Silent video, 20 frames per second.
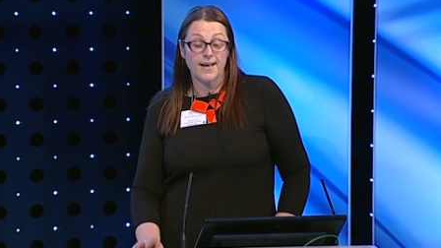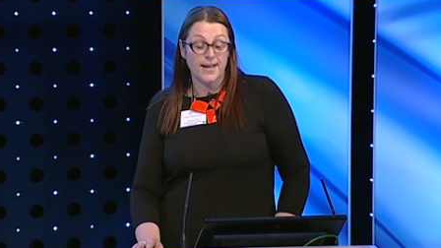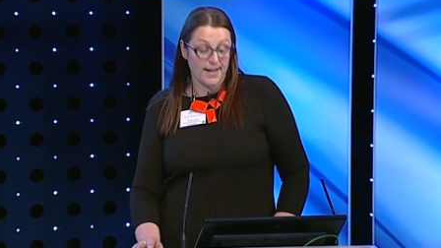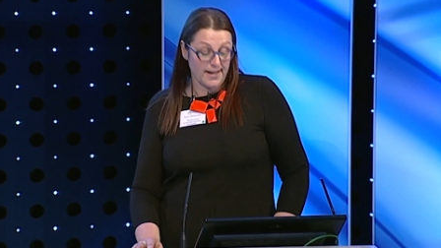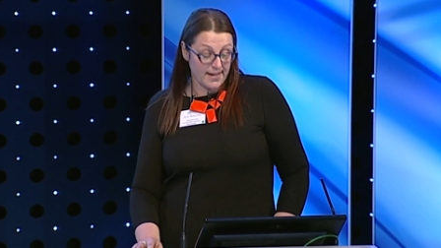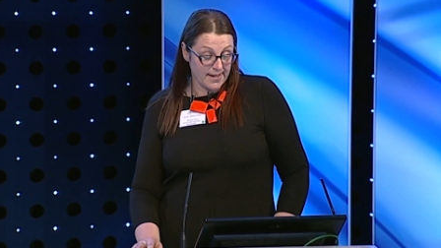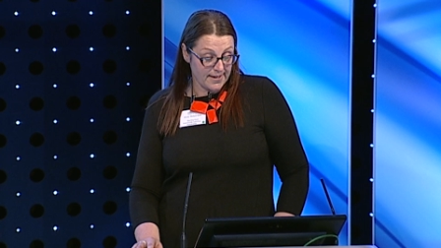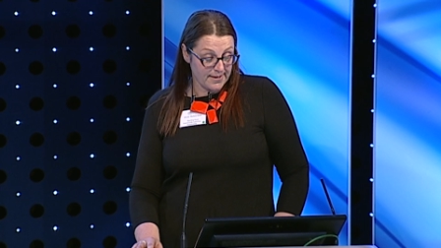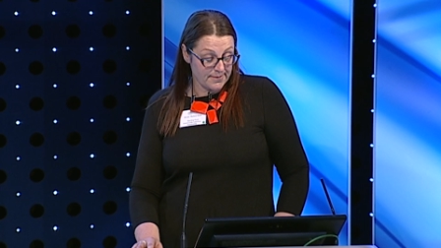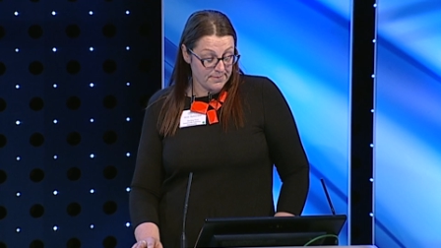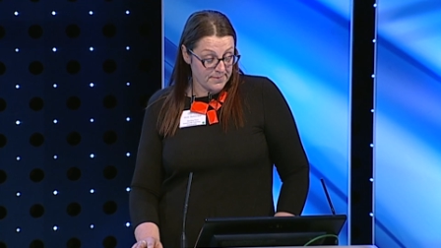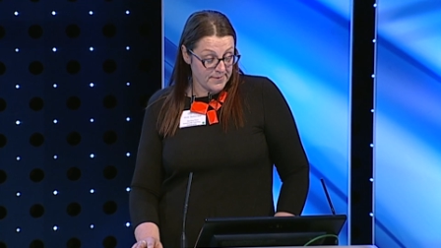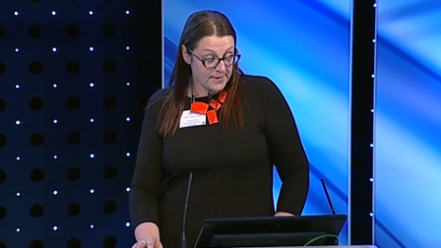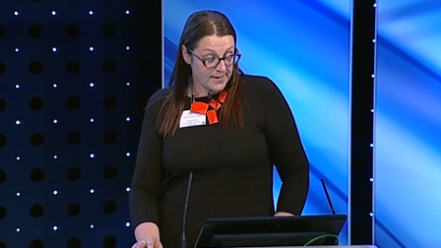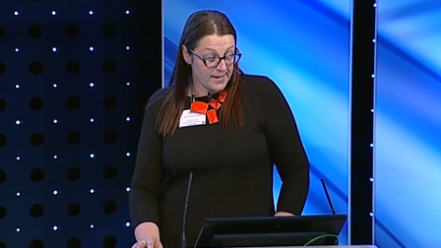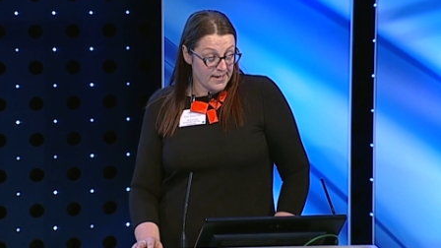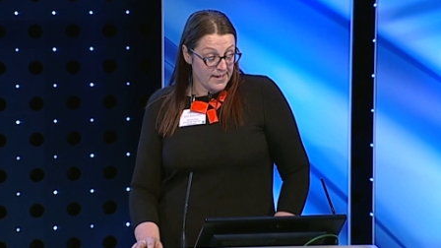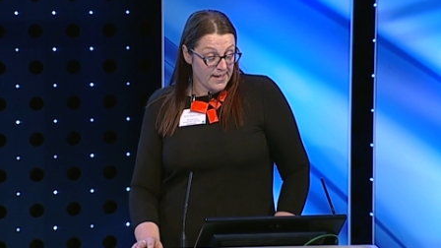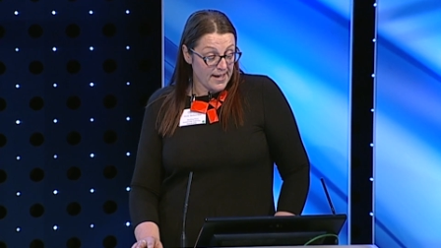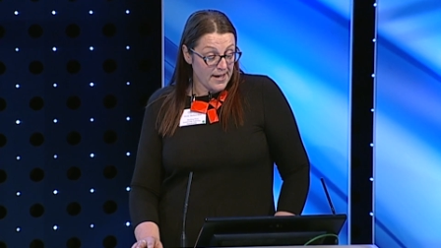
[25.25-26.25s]

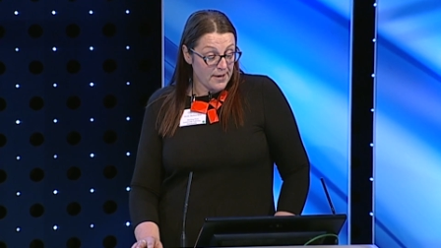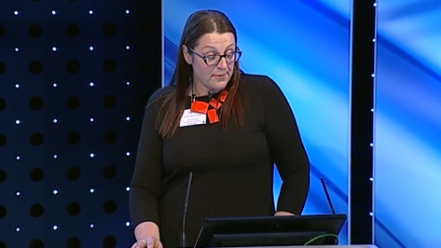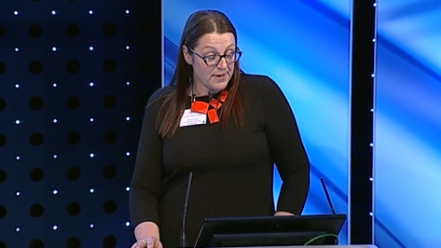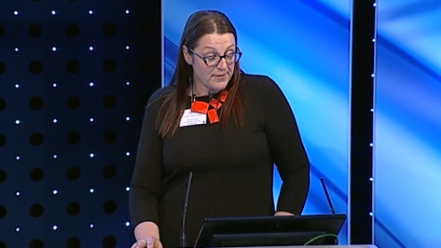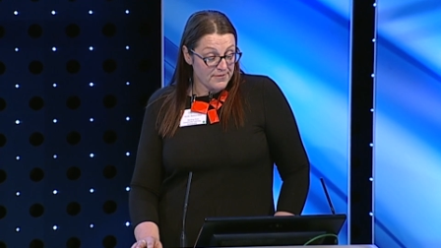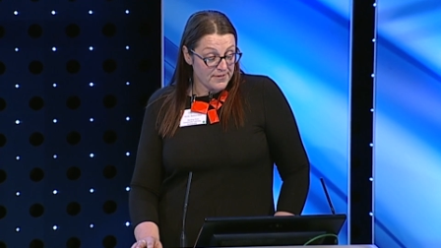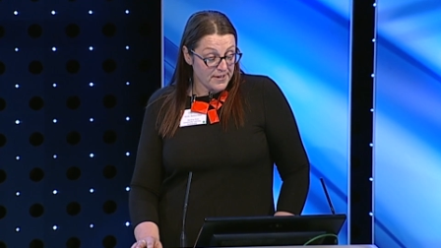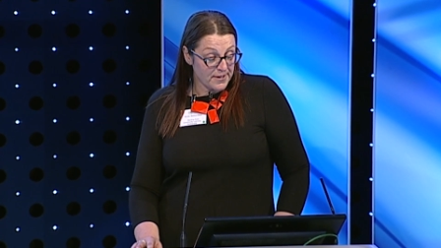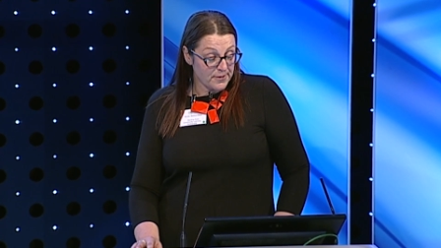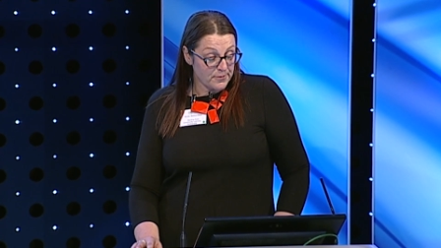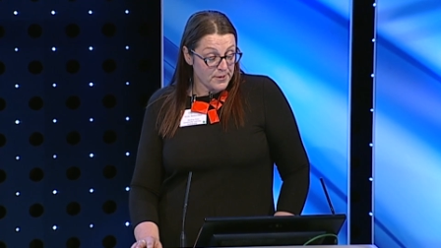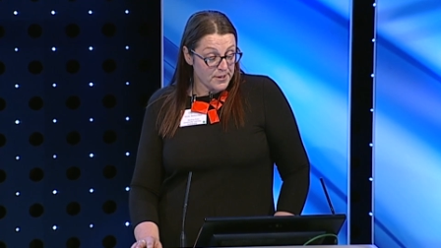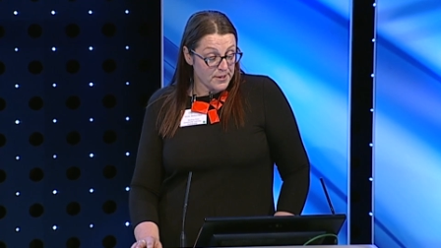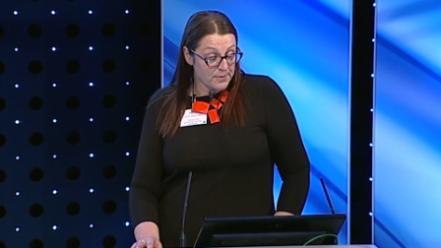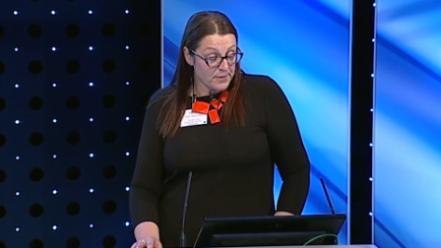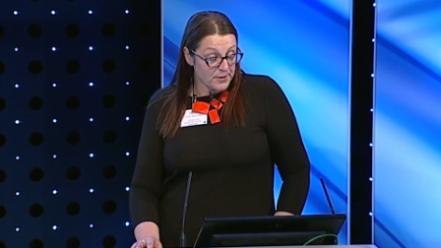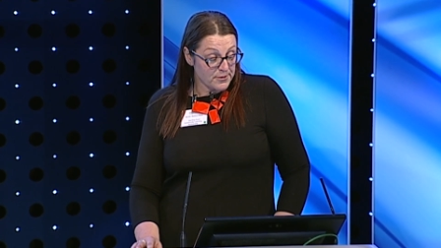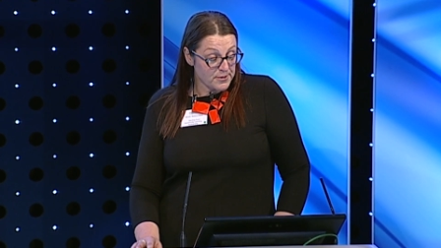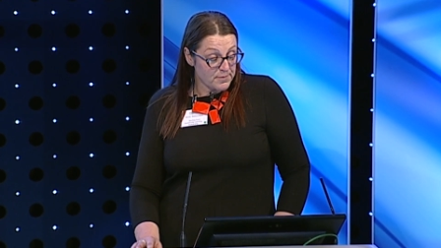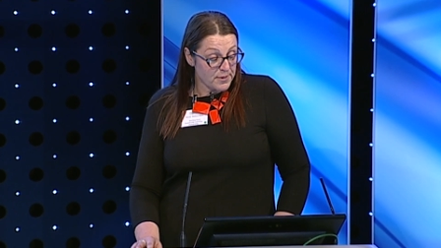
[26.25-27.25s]
However, we're
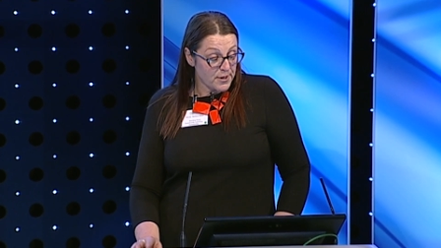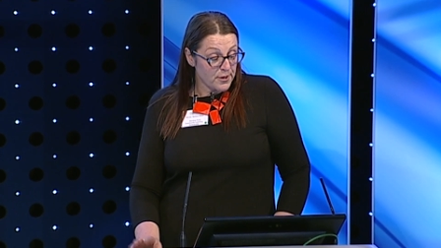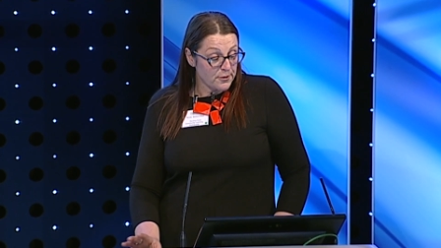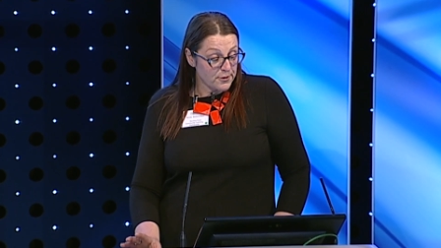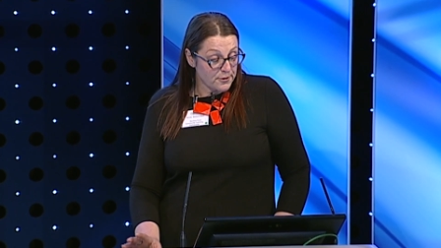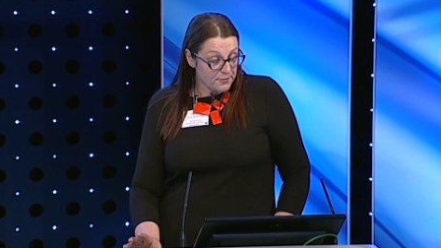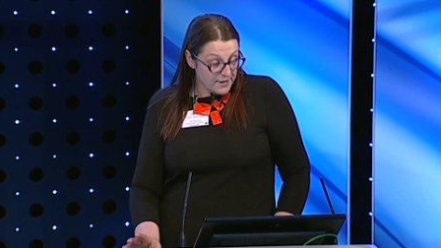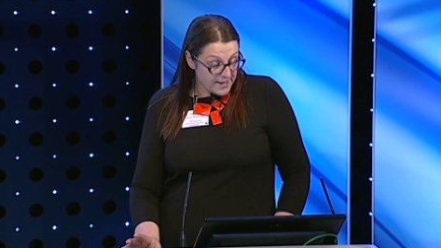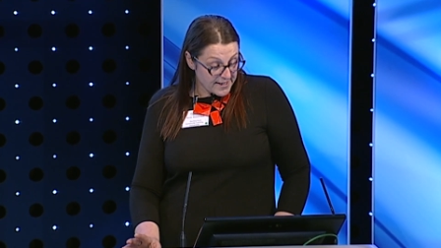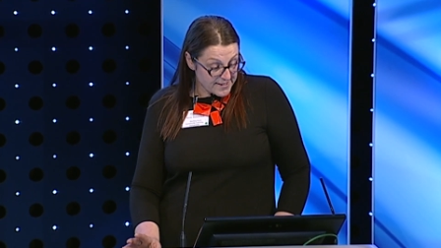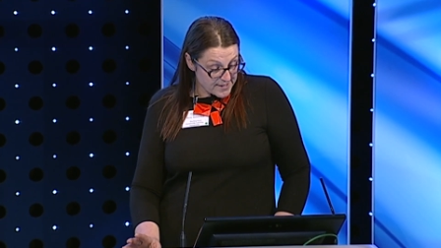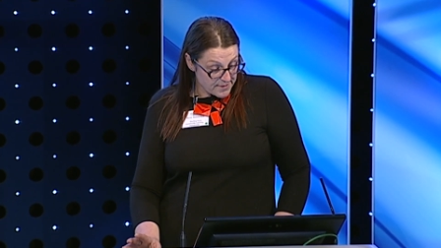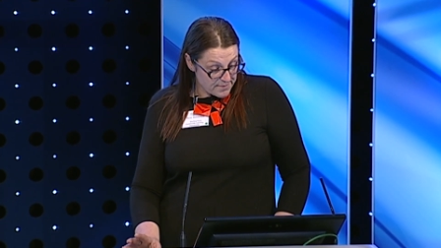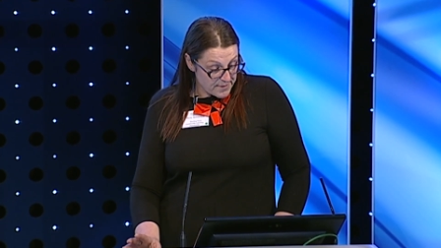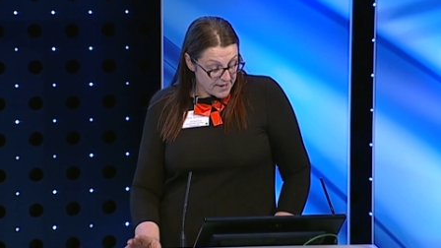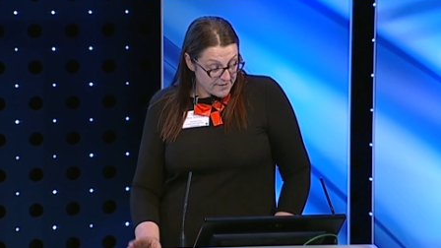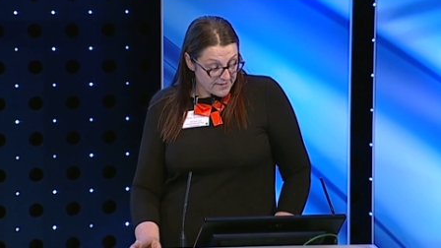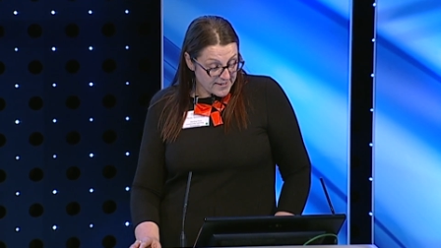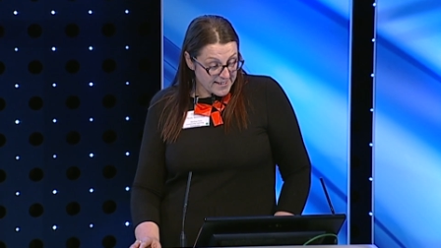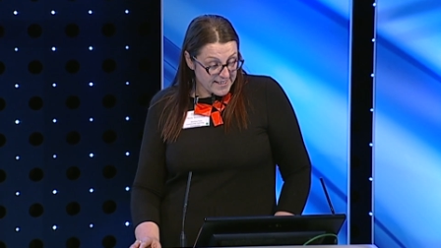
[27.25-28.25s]
the most polarised,
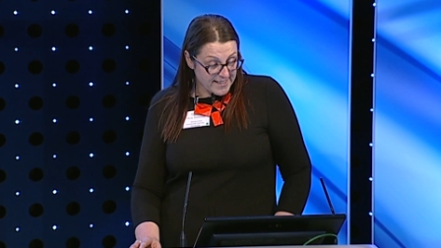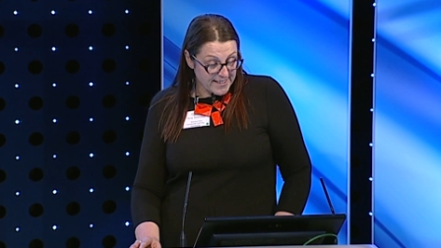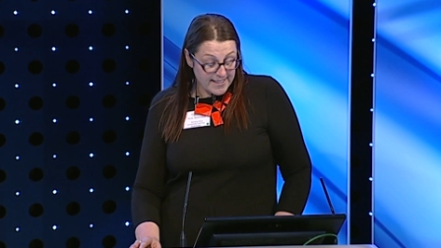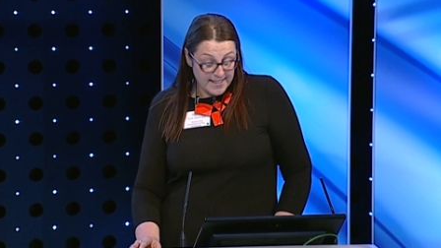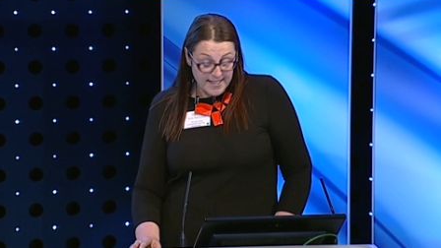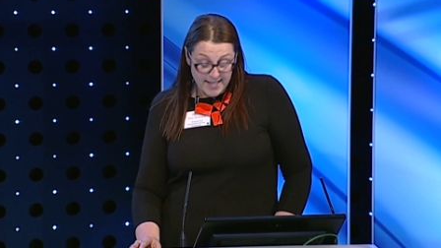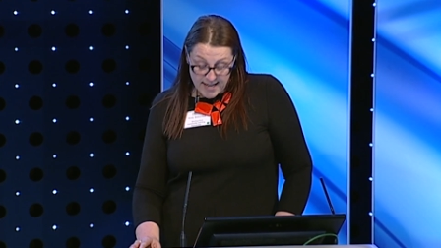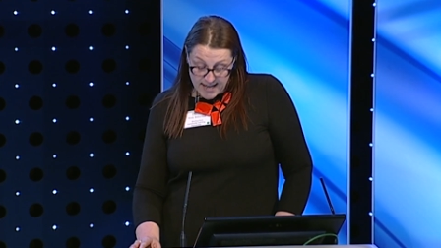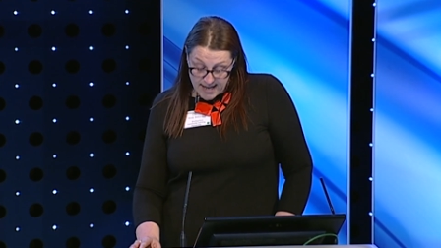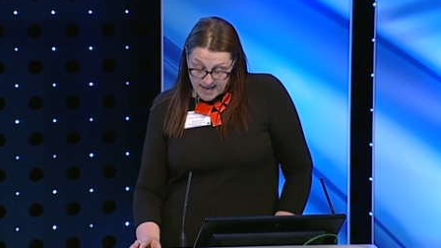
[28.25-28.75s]
apparently,